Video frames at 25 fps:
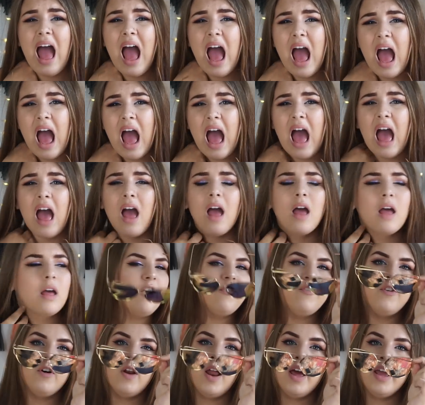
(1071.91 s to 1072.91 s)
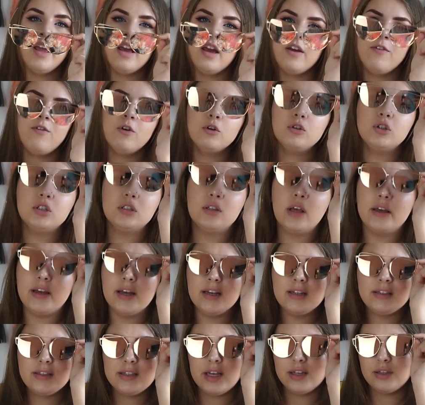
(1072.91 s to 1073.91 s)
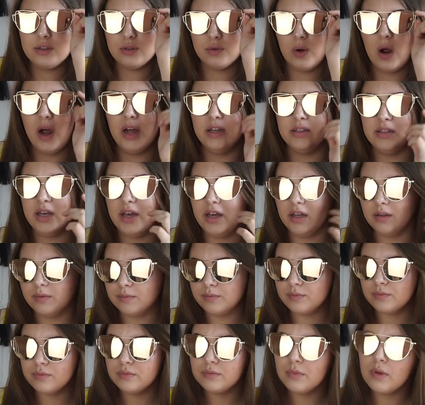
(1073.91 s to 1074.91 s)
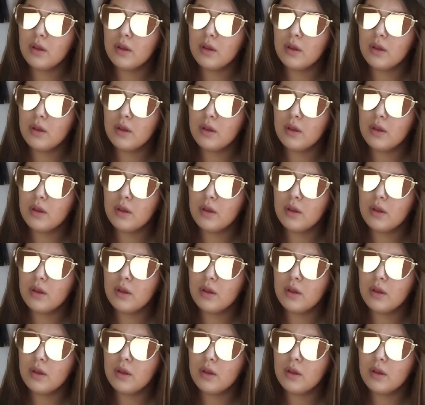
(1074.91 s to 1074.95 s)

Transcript: I feel like if you're just like accessorizing an